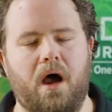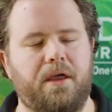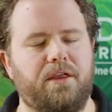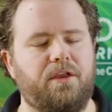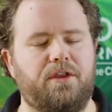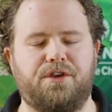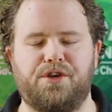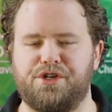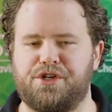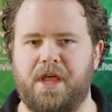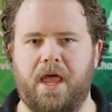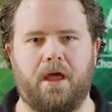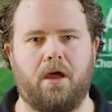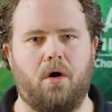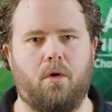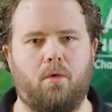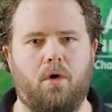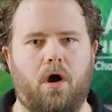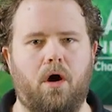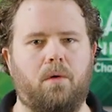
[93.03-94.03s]
You just can't
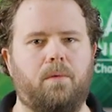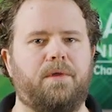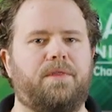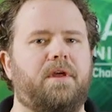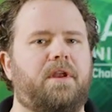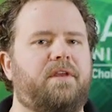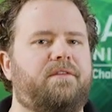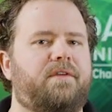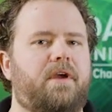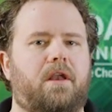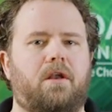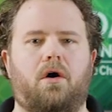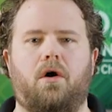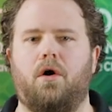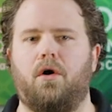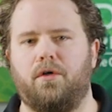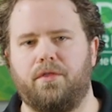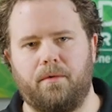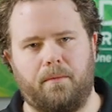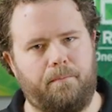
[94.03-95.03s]
go wrong with it. It's got
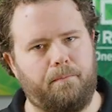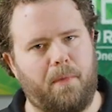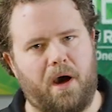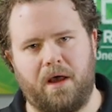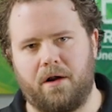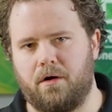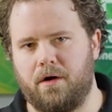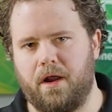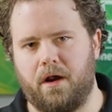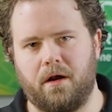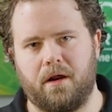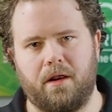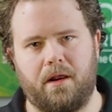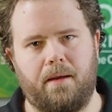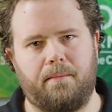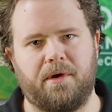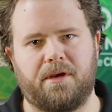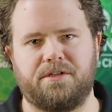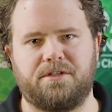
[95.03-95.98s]
all the modern ergonomic